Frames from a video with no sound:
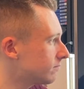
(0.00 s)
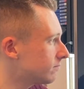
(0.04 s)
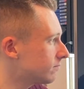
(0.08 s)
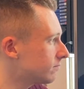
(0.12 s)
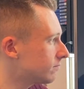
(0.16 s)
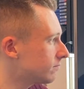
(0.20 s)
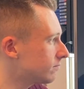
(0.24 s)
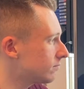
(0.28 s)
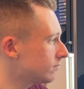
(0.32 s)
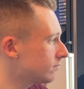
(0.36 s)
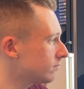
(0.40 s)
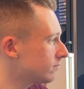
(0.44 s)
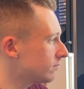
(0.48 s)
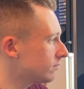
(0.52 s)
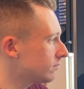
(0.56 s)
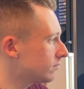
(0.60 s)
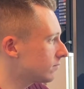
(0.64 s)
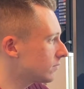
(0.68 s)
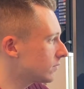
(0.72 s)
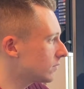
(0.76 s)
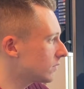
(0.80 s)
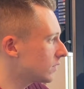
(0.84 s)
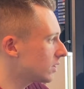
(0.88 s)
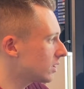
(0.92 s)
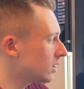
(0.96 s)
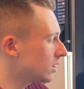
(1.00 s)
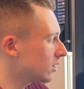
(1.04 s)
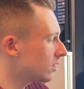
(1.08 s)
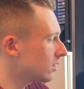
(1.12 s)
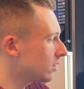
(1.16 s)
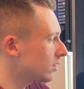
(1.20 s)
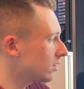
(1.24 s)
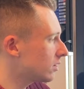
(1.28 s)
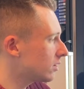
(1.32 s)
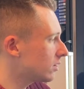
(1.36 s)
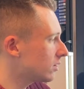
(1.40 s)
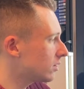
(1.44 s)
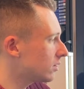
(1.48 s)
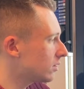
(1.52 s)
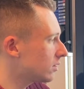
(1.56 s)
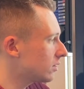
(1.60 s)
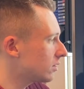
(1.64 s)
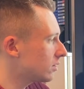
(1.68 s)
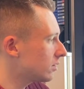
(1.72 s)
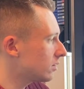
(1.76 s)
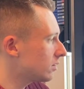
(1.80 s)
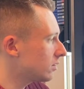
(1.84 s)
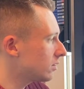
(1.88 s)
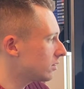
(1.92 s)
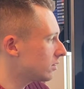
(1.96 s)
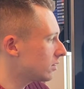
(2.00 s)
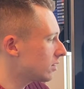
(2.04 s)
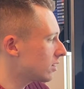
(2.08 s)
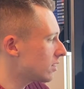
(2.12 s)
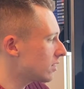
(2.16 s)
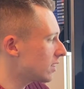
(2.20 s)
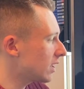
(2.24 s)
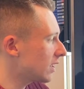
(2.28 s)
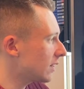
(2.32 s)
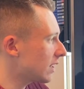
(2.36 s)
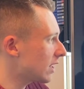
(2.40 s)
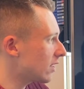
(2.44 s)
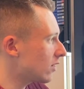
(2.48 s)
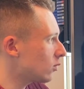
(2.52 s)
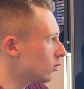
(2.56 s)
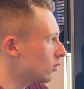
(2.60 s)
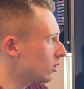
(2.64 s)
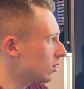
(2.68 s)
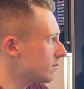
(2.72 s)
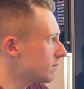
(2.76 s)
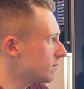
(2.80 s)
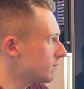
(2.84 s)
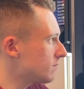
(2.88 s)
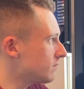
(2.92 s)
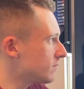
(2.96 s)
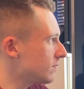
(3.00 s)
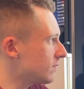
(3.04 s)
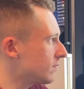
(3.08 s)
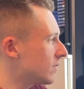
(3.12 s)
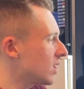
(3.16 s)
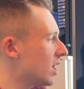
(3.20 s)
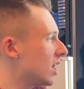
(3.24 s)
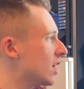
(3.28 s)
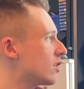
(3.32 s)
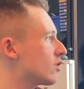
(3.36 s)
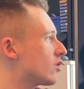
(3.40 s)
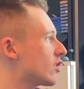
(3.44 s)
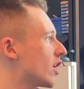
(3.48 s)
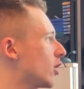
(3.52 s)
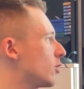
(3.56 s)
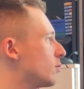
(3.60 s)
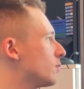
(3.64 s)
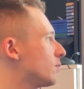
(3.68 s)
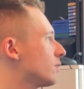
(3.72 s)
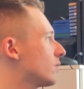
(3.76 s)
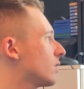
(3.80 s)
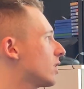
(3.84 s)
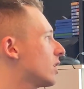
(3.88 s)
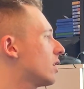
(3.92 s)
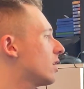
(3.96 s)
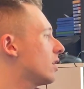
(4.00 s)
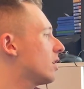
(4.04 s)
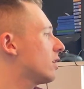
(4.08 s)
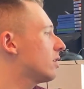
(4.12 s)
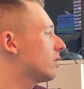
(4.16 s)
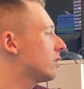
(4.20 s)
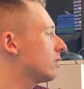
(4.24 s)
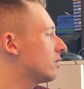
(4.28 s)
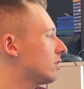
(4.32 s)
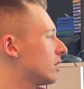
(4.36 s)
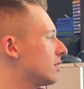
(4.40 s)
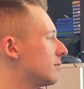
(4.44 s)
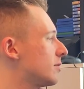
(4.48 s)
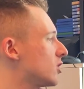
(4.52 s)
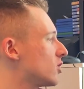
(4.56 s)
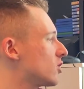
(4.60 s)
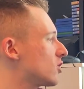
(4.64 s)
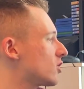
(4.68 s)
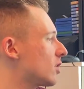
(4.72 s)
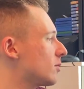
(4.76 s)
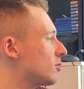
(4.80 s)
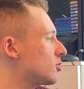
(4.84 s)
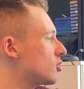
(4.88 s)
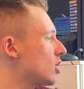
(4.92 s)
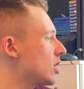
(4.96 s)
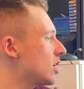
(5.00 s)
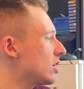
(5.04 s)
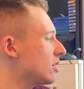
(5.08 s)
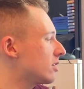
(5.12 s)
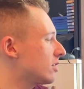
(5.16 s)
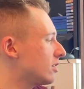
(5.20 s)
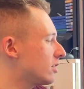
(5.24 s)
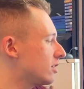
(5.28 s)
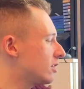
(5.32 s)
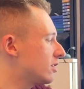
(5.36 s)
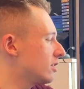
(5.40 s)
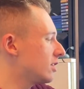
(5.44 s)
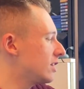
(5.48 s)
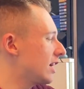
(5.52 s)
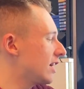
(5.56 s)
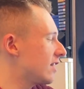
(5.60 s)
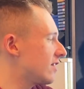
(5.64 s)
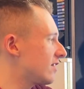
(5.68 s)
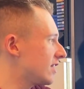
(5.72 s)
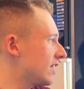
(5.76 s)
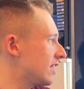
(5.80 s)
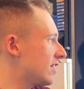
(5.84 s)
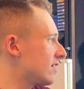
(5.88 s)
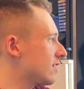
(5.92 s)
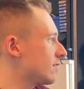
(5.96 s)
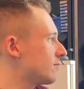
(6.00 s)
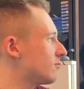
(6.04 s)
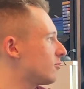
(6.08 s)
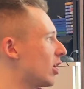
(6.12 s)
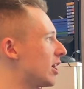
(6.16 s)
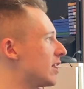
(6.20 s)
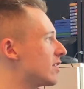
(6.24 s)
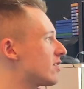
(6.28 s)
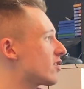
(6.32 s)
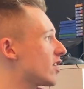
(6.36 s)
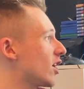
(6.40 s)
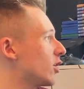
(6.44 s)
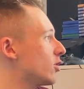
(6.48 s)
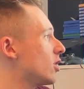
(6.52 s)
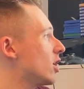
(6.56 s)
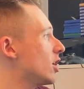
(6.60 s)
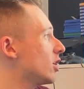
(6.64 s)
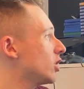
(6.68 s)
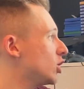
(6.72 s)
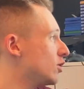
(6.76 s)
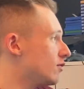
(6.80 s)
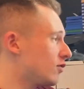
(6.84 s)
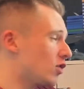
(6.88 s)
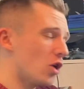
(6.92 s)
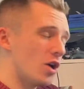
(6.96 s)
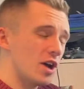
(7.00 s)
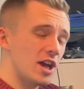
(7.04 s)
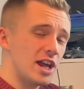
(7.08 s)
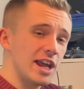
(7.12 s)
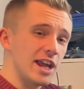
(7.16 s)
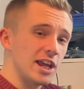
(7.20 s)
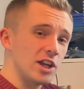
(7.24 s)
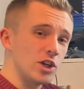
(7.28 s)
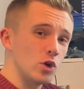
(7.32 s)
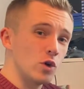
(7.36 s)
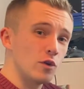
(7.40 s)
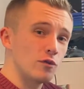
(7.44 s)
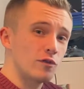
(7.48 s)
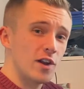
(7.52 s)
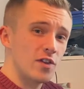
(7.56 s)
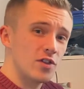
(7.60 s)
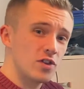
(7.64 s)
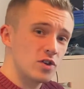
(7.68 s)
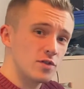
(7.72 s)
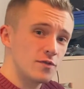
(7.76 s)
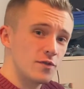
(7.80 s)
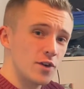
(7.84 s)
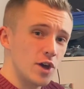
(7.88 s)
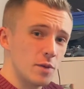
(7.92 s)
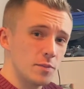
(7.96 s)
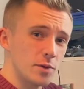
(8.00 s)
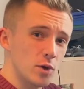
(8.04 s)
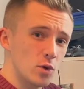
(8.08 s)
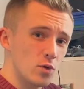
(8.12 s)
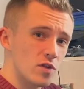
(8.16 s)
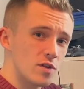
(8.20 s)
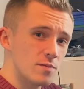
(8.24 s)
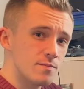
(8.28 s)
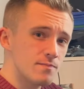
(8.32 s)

I think that's all of them. So, let me just double check. Yes, it is. Right, so you've got here your fronted adverbials,